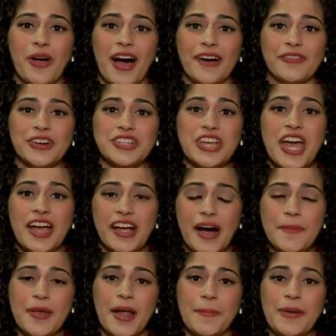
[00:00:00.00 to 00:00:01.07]
coverage
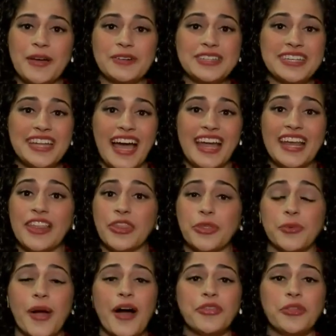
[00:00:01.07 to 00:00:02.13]
coming up here tonight and
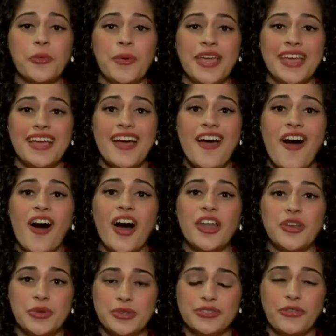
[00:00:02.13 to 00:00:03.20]
throughout the week
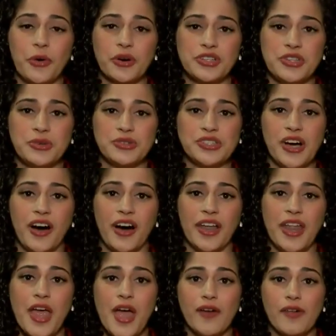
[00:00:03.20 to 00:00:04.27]
on News 4
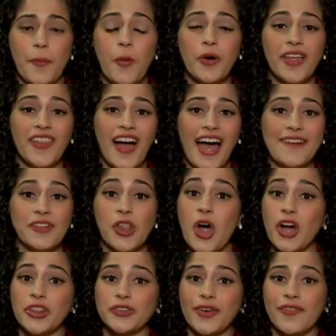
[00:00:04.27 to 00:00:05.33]
Tucson. Reporting live
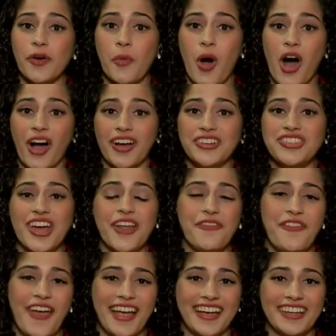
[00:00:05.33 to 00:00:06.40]
along the Riverwalk, Jenna
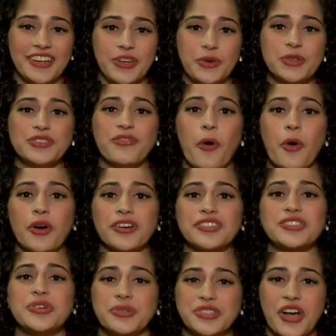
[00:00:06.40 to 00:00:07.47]
Fink, News 4
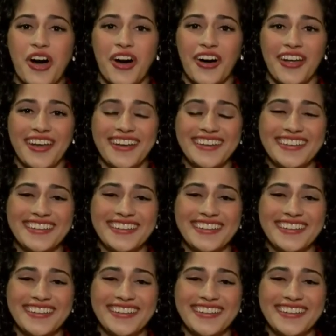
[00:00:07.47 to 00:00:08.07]
Tucson.